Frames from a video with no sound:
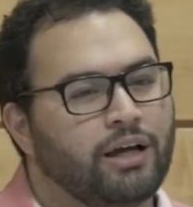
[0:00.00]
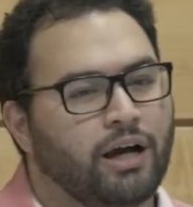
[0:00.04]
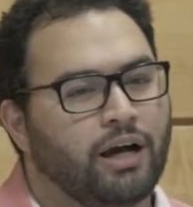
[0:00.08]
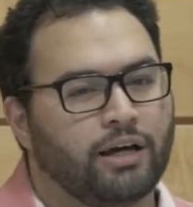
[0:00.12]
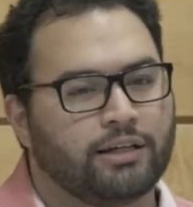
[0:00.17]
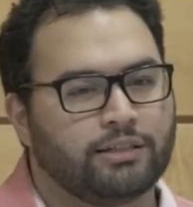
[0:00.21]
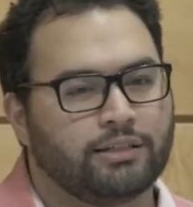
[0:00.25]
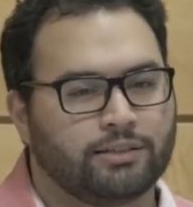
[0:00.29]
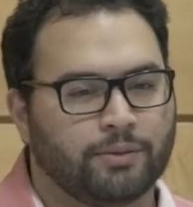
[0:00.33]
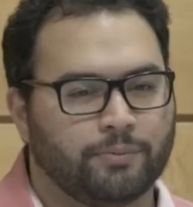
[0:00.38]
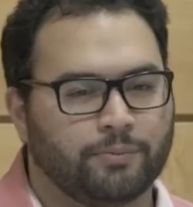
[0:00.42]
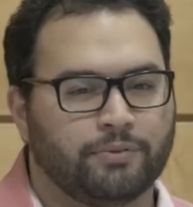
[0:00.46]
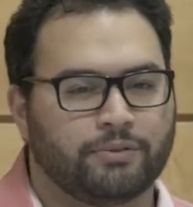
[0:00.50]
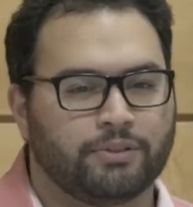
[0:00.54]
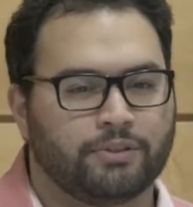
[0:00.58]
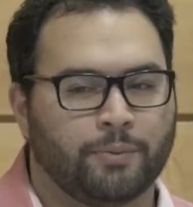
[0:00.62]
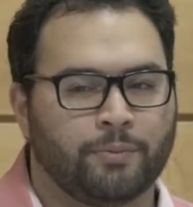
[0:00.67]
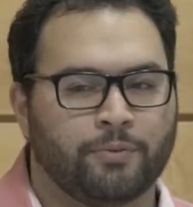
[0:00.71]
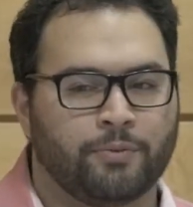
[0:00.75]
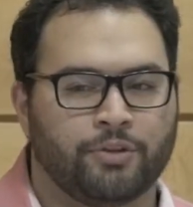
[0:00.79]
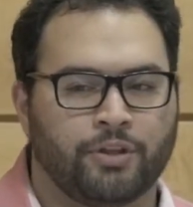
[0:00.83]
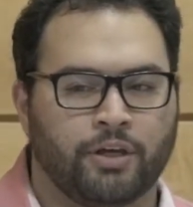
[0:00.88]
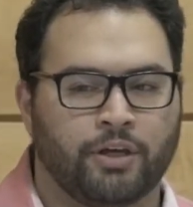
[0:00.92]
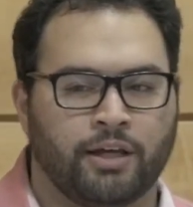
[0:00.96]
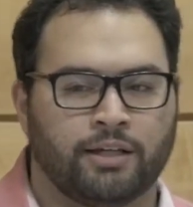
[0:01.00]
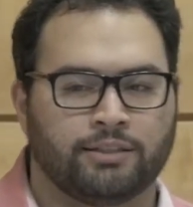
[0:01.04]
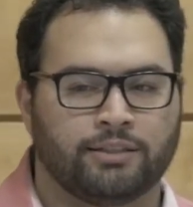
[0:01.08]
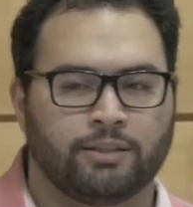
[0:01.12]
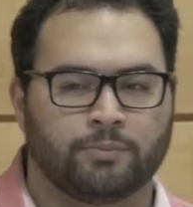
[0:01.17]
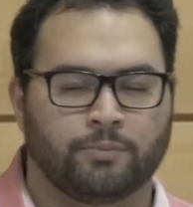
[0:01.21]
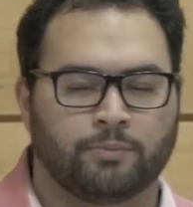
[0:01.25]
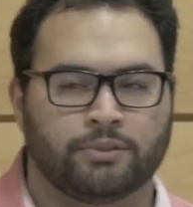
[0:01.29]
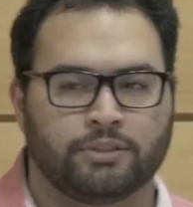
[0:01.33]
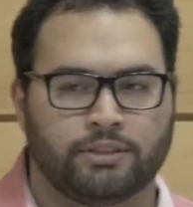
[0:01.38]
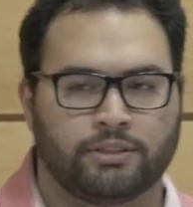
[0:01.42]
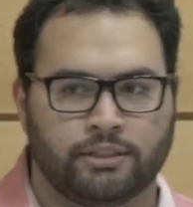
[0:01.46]
Some of the
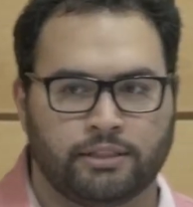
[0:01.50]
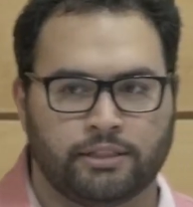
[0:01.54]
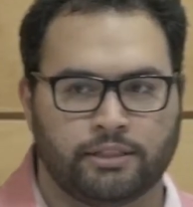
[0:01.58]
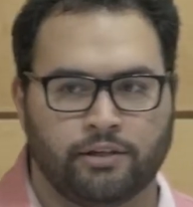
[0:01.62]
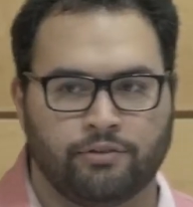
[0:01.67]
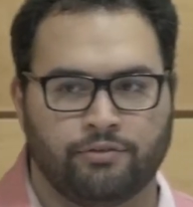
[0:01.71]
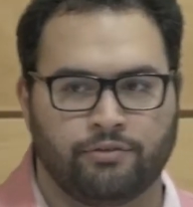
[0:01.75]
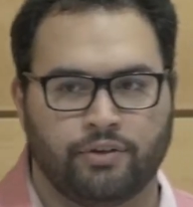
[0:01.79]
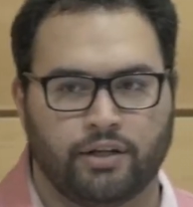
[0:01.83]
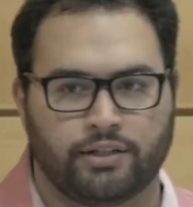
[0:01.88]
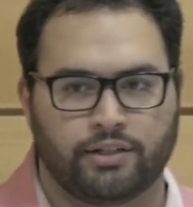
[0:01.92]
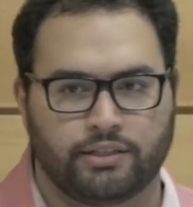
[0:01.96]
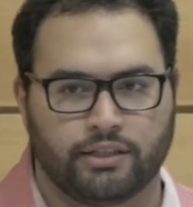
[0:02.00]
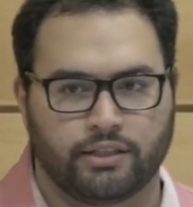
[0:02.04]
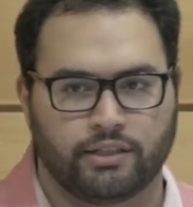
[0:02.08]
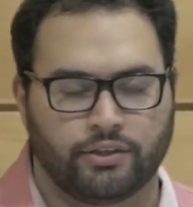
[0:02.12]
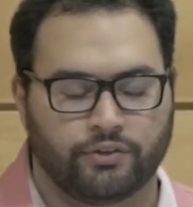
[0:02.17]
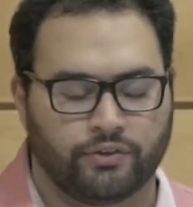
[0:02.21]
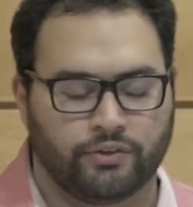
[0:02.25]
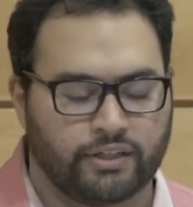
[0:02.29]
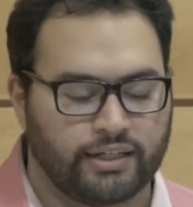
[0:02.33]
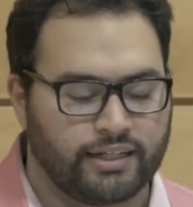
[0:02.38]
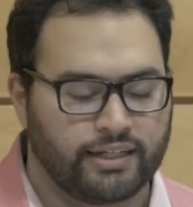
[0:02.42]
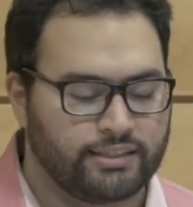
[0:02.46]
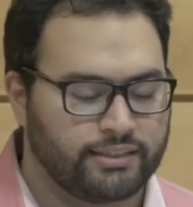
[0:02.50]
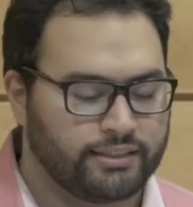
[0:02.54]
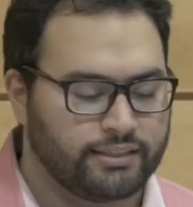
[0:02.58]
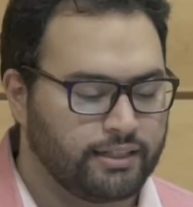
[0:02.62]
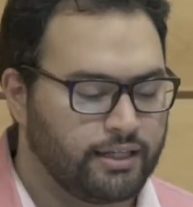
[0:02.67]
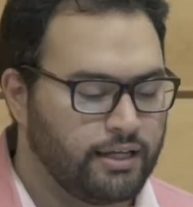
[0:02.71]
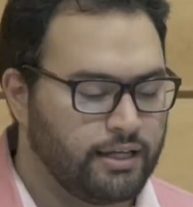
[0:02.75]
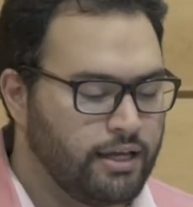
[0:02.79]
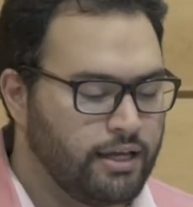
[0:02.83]
simplicity of D3.